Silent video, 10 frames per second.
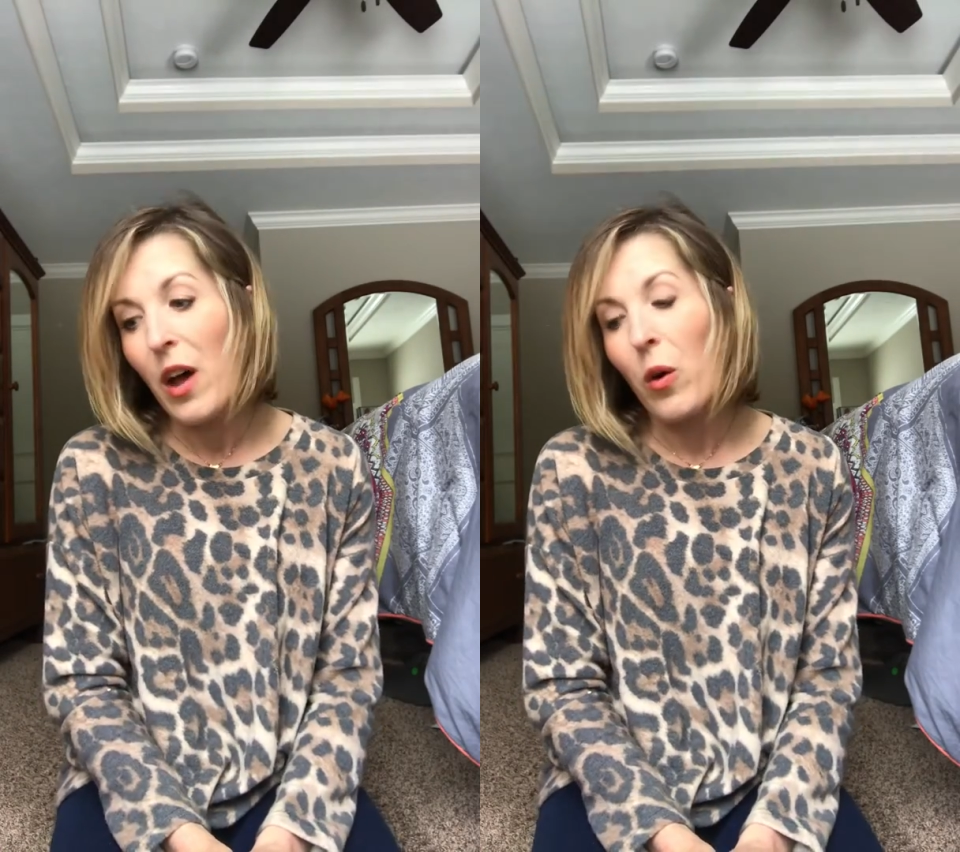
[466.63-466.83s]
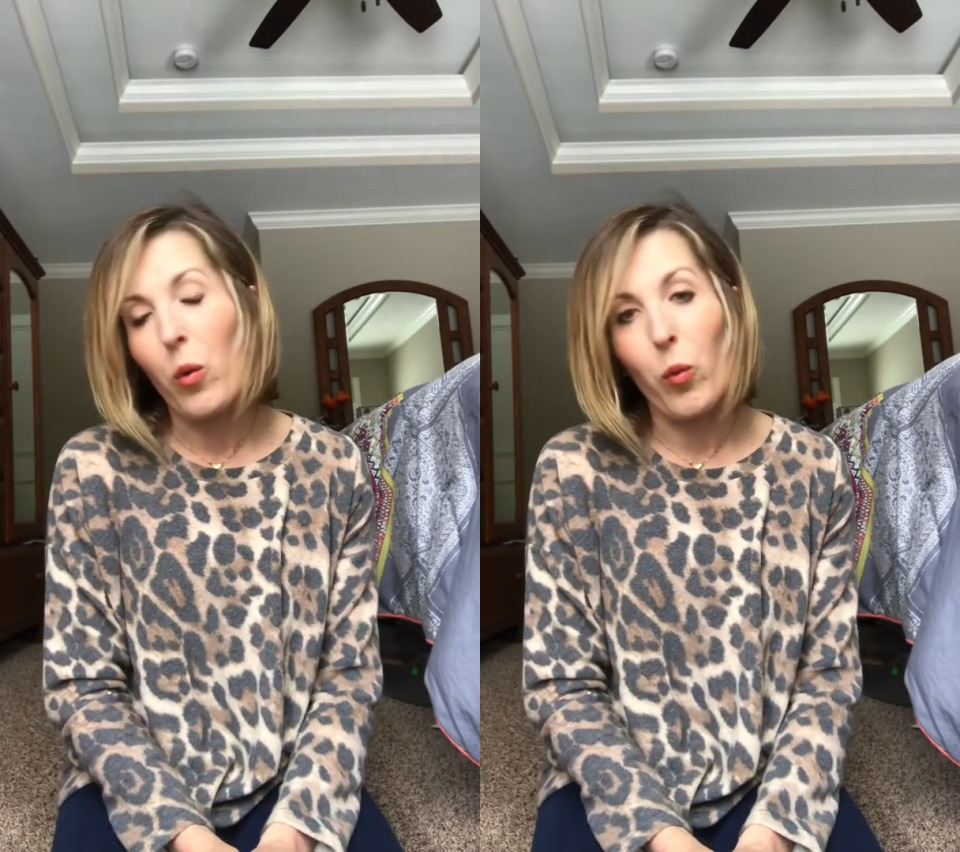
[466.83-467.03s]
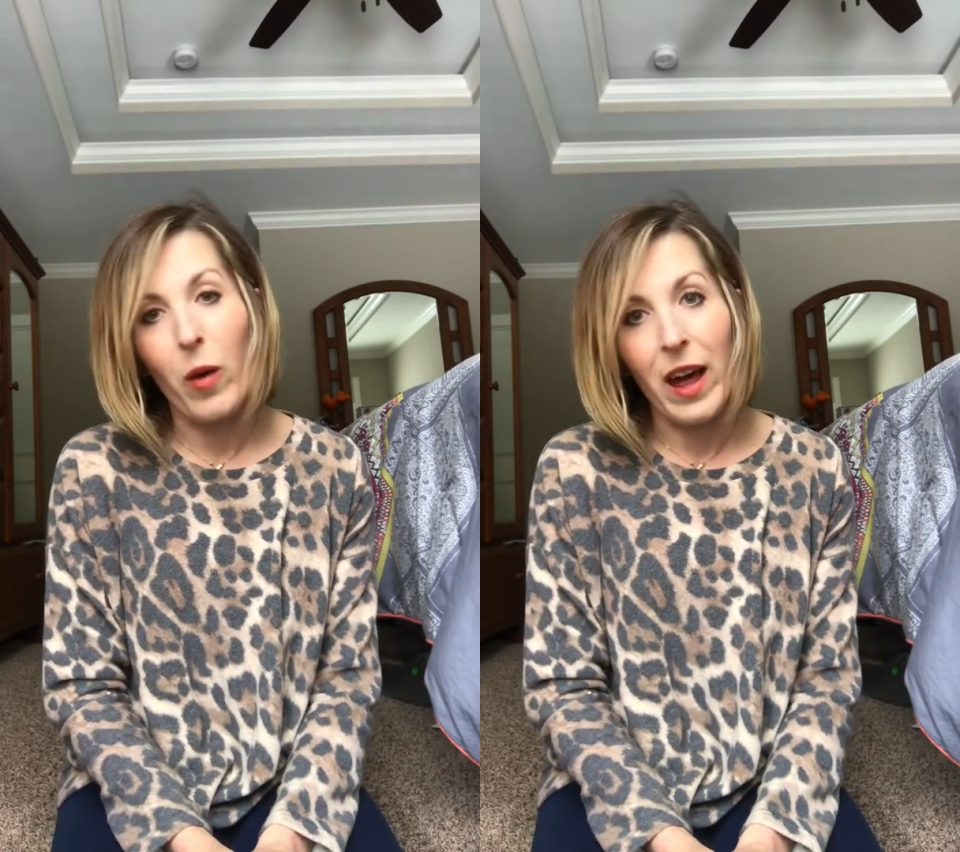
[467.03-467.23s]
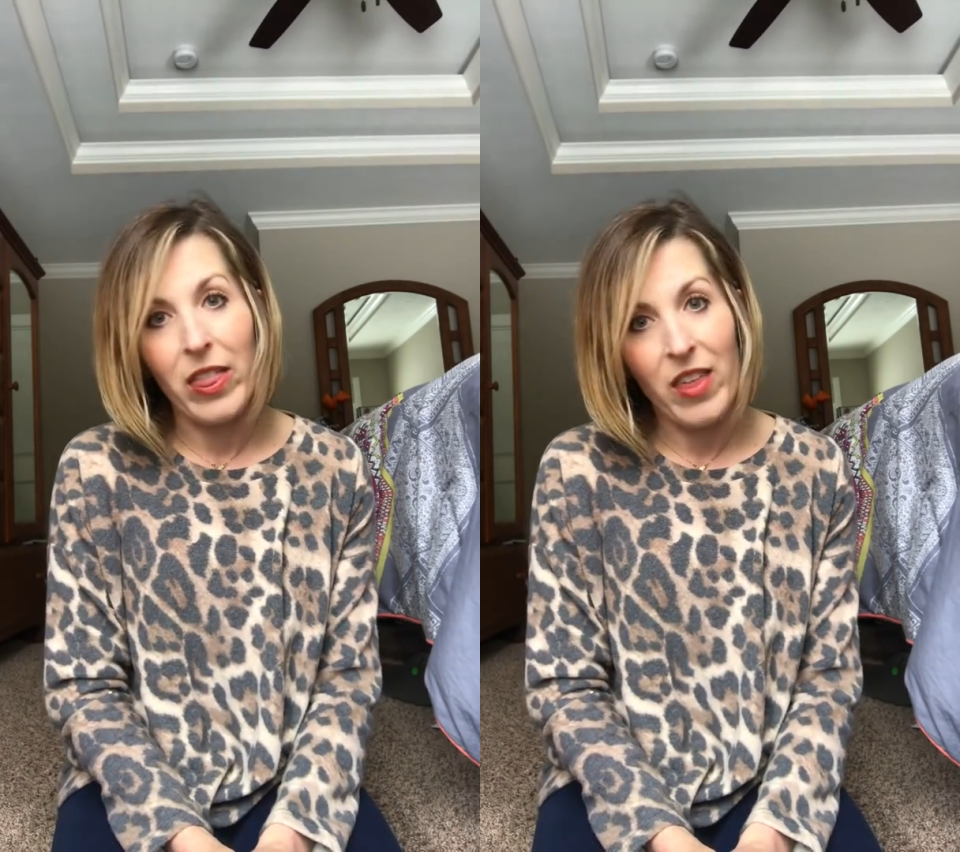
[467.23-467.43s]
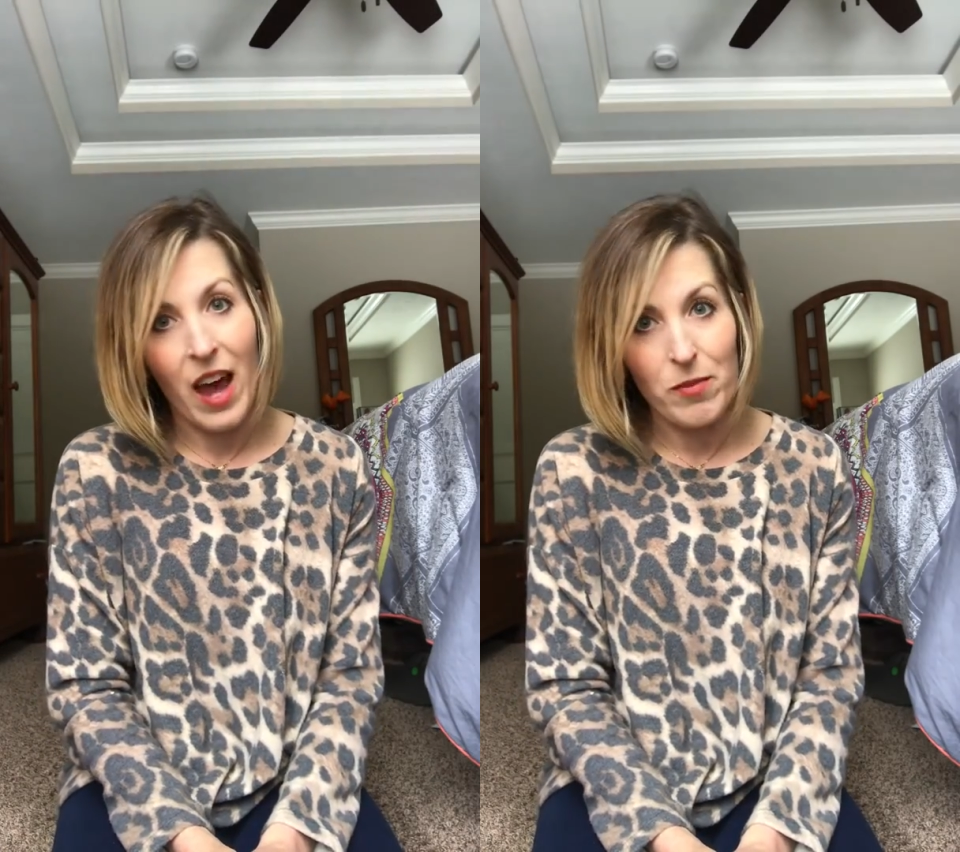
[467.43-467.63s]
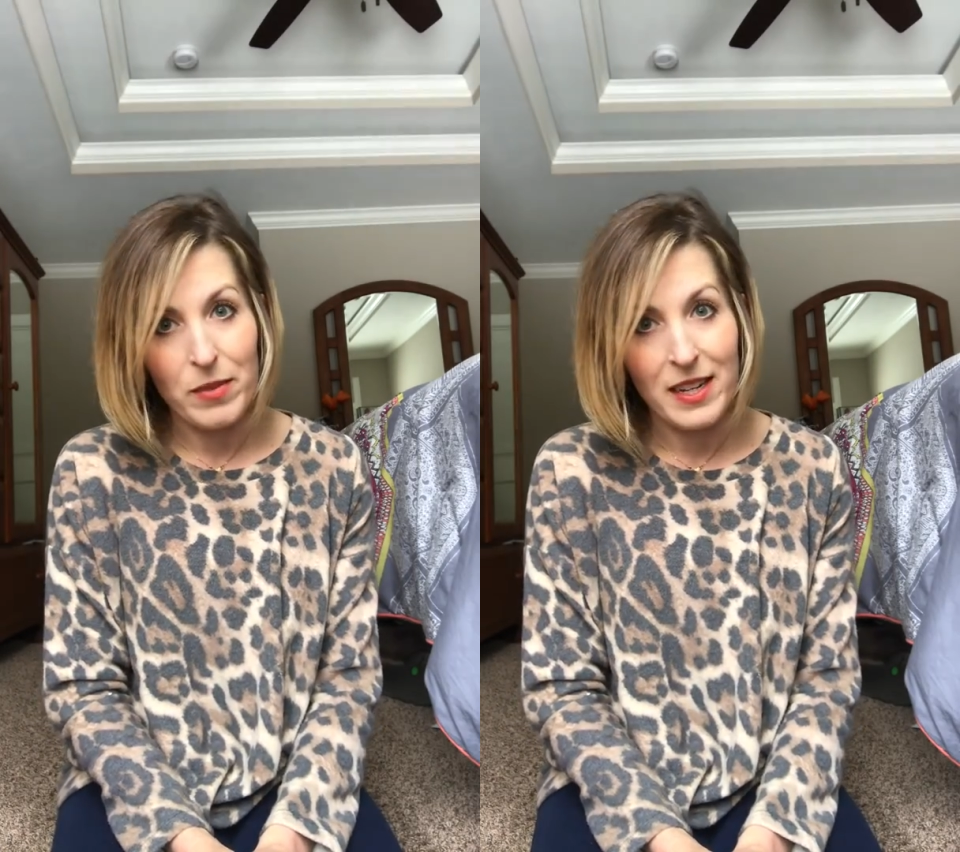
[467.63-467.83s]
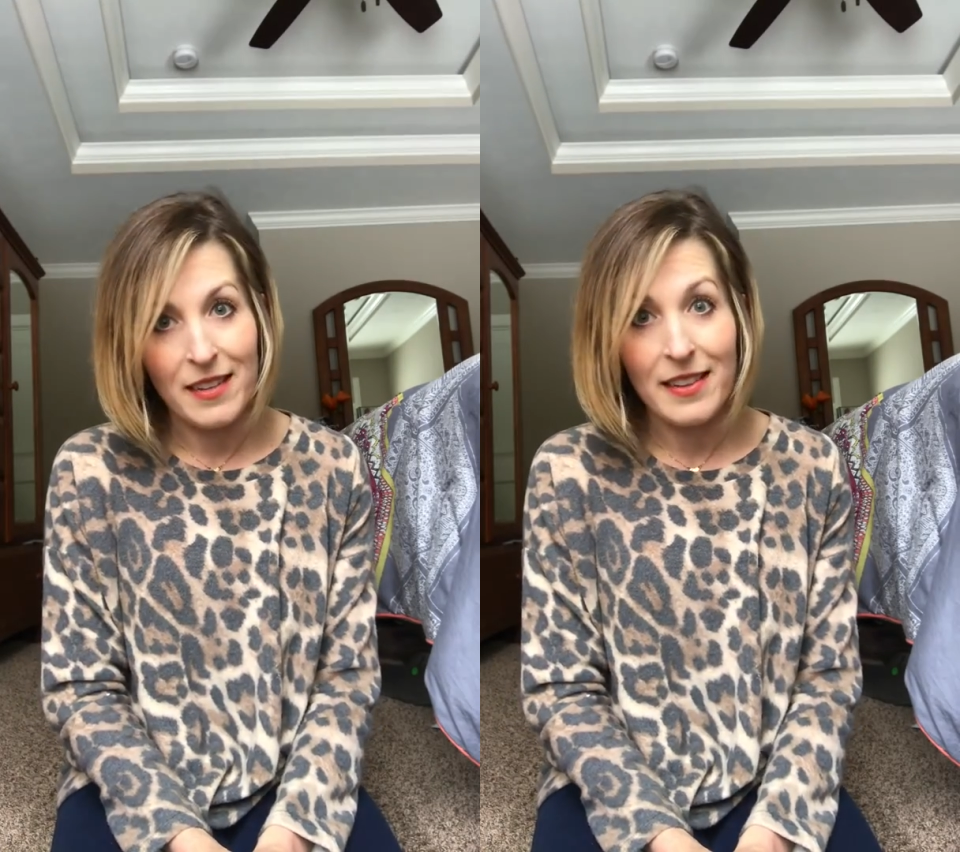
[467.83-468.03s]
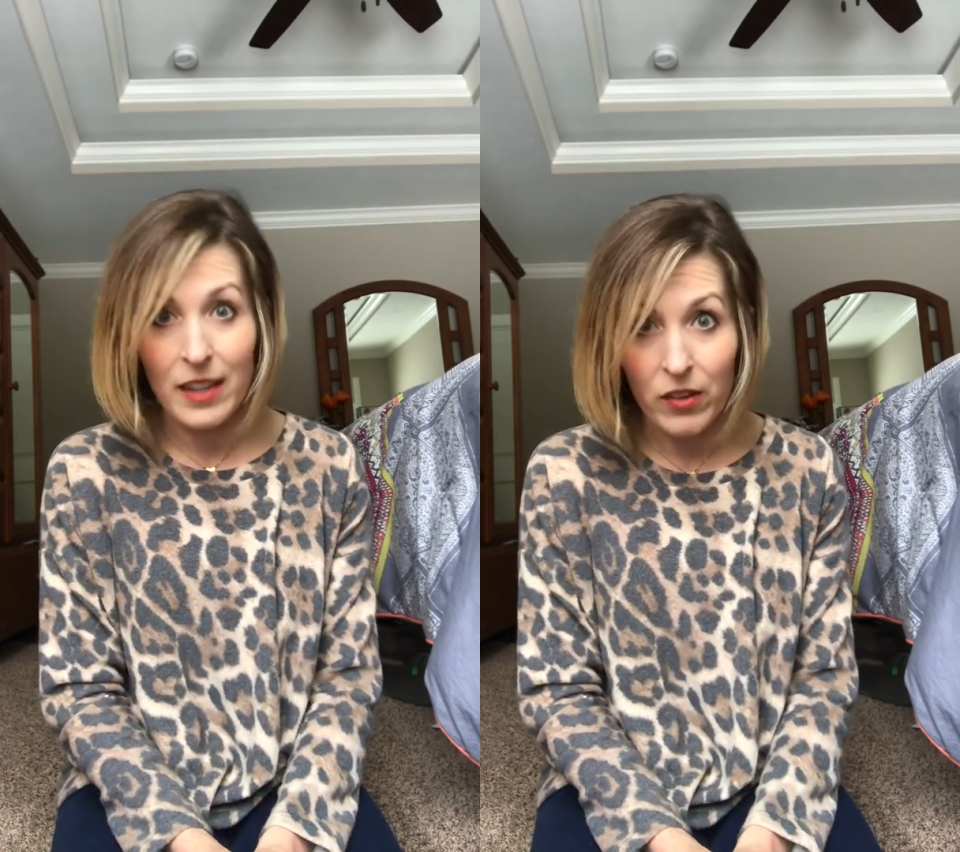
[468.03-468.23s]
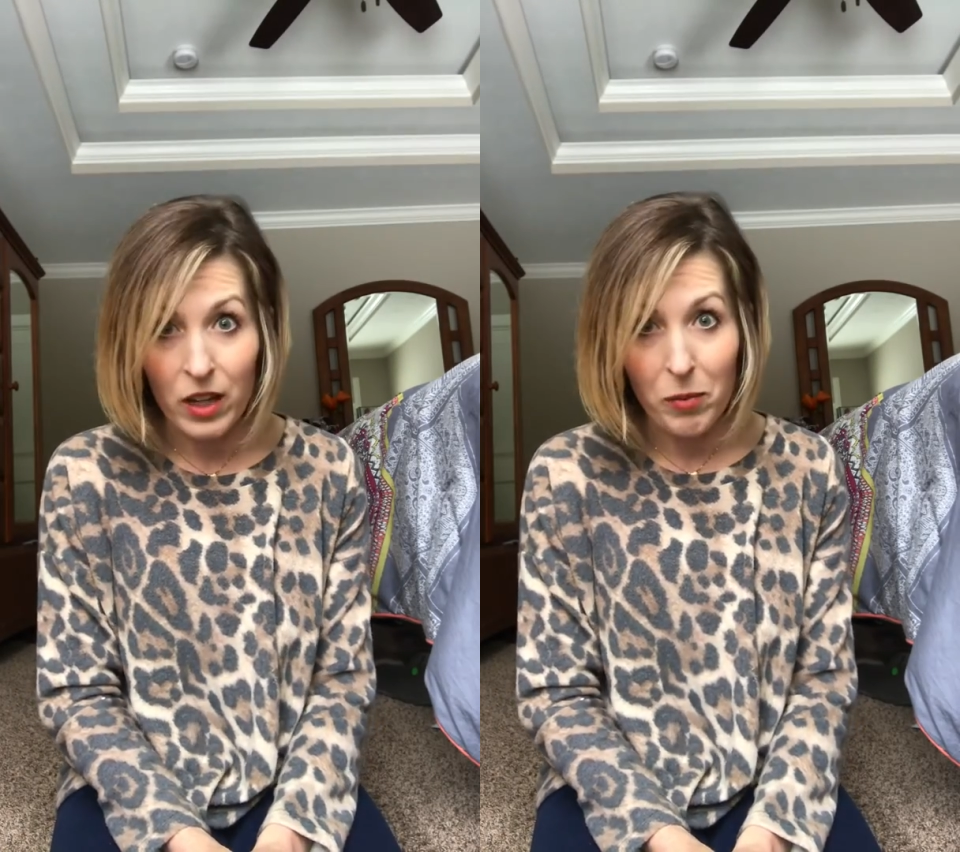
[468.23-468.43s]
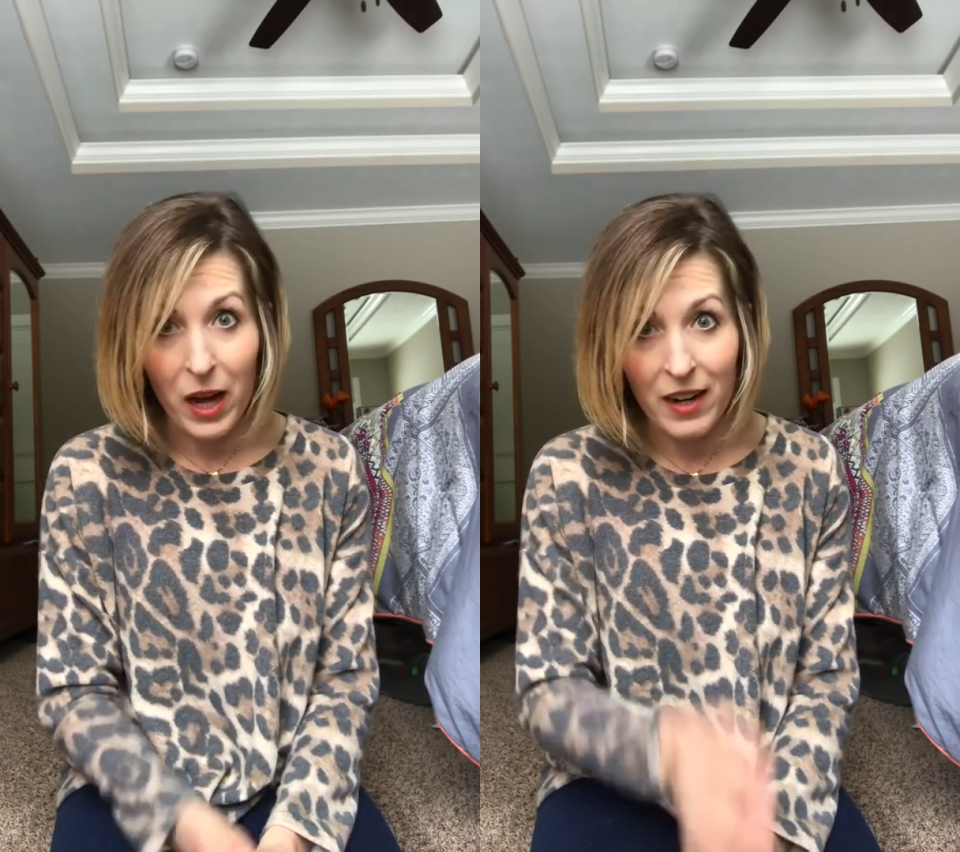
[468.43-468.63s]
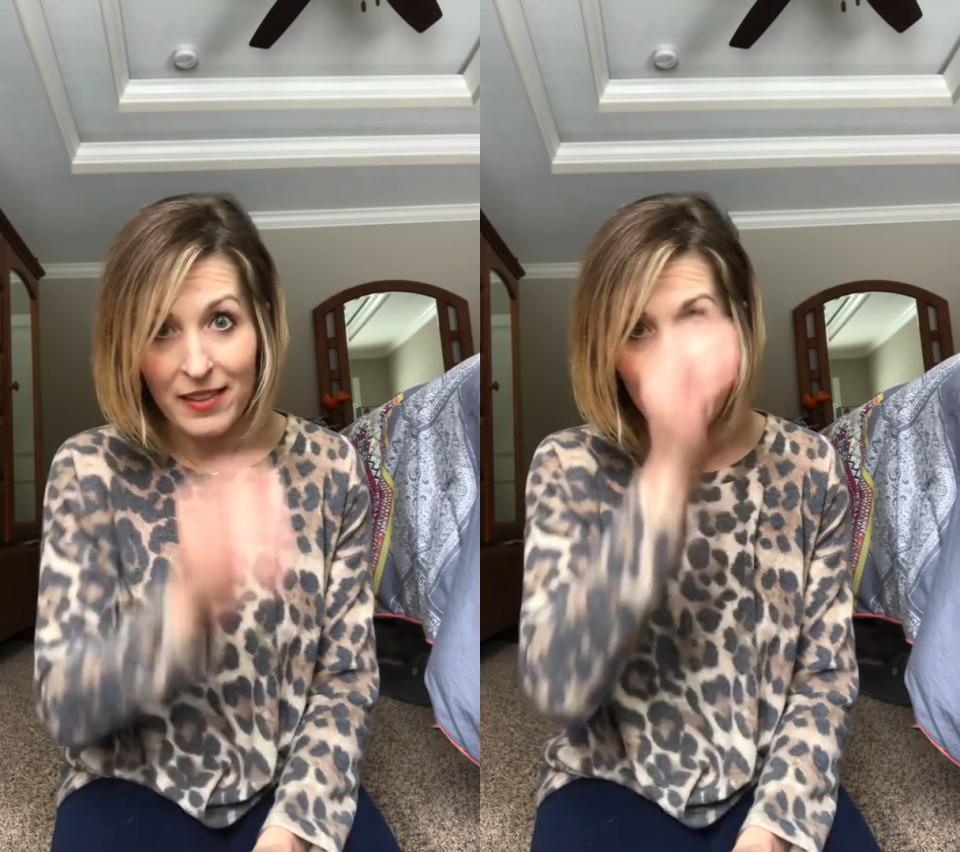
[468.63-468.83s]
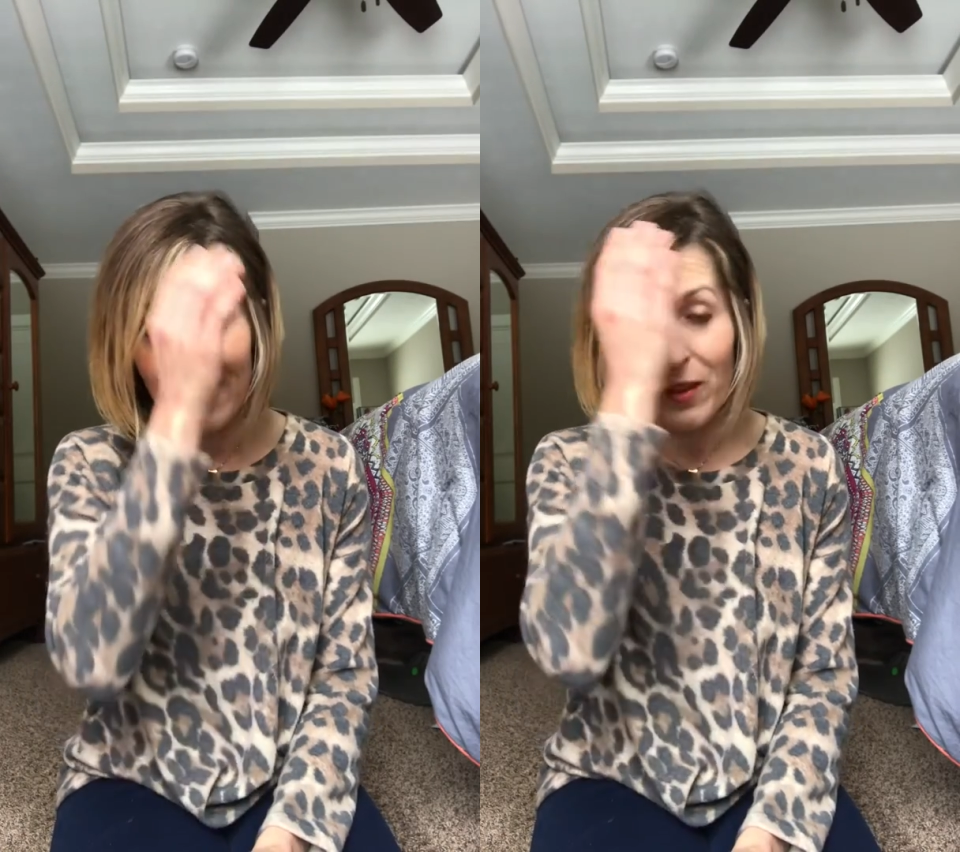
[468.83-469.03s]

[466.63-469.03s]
with empty cereal boxes